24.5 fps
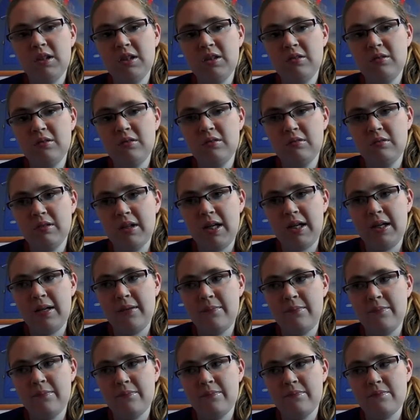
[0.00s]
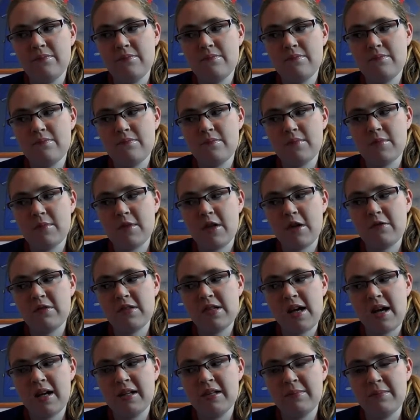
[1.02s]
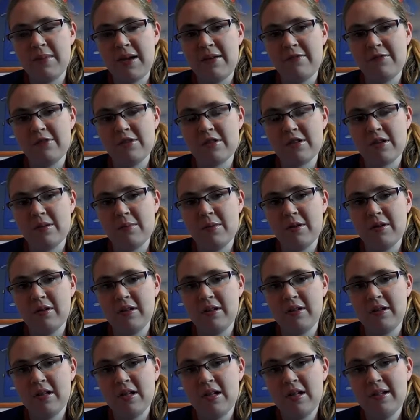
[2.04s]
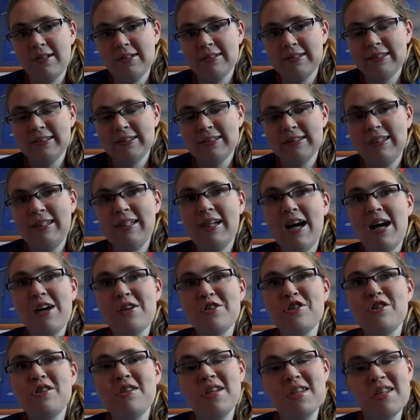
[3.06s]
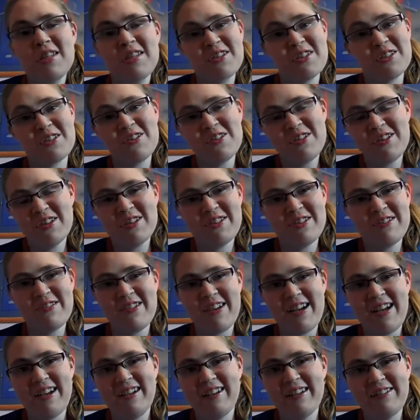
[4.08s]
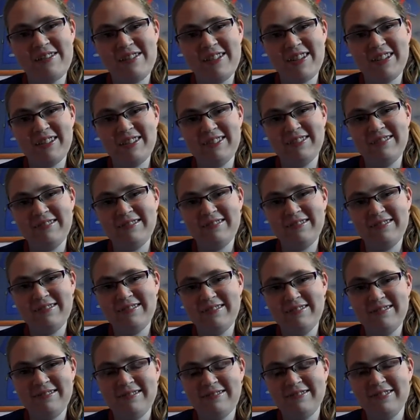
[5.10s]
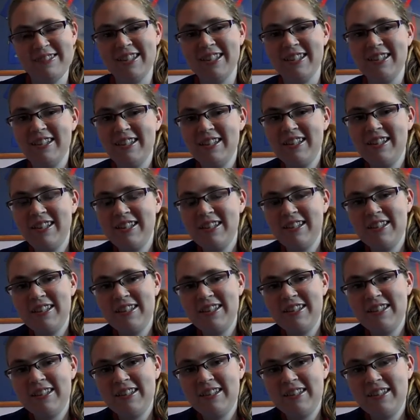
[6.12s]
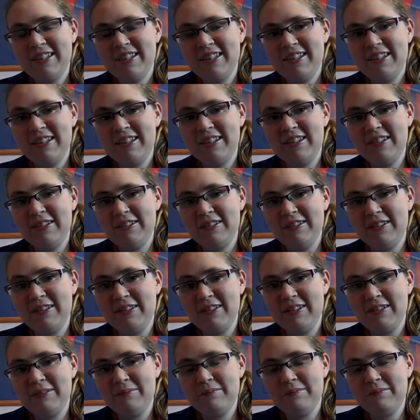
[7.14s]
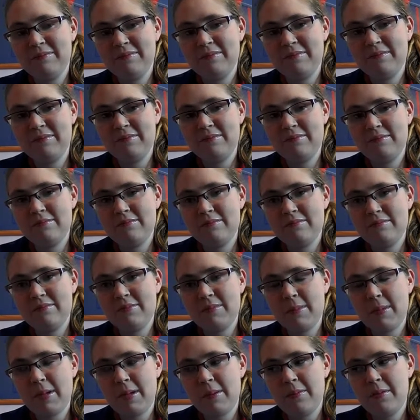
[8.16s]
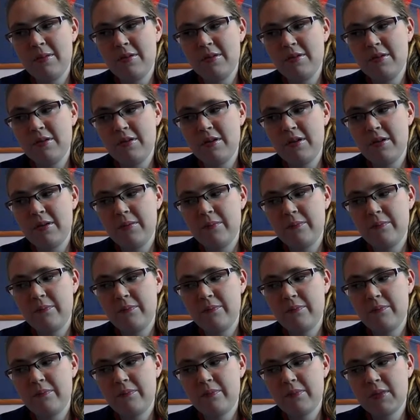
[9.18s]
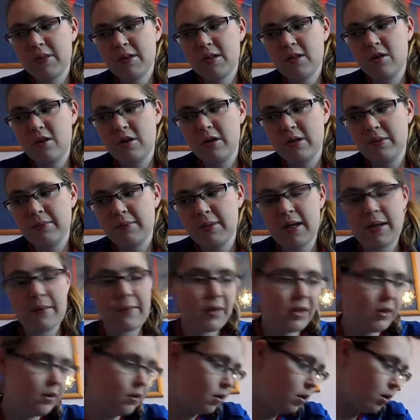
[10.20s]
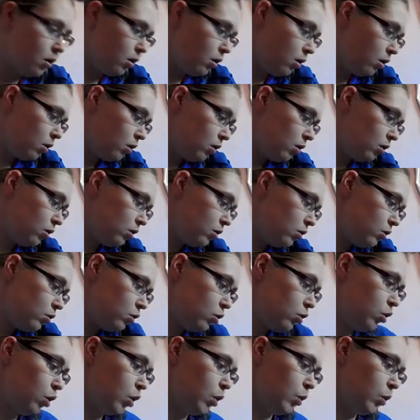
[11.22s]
you know, obviously Adam Evans come on and he actually nearly scored as well. I was like, no, but you know, remember Gollum coming on.